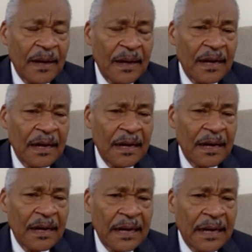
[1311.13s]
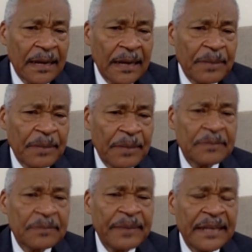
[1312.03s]
I picked up the paint
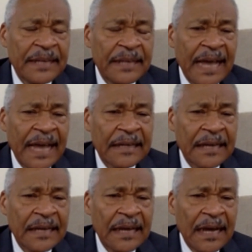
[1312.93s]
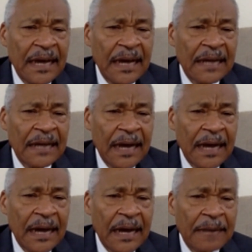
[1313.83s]
can and
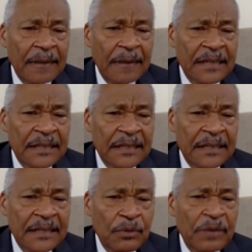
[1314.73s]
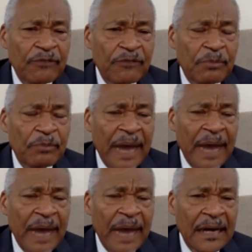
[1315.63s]
I put my foot back,
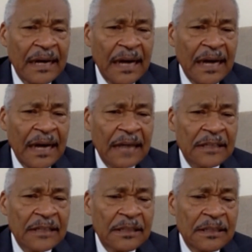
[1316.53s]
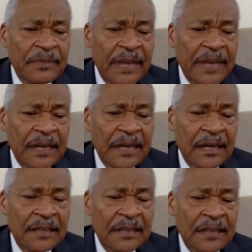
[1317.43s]
and something
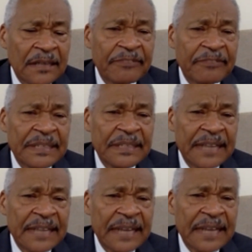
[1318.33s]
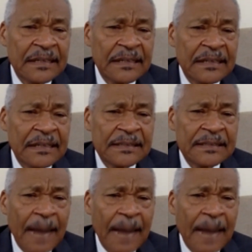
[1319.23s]
inside of me said, stop.